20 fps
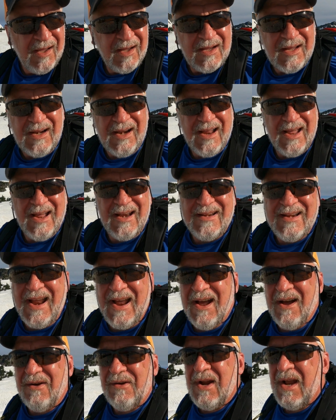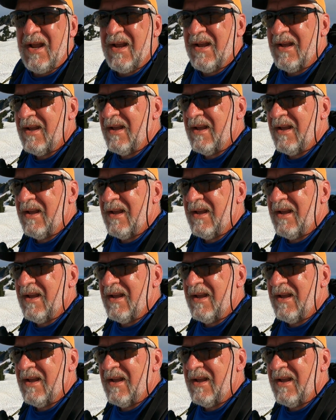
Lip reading: Gonna head down.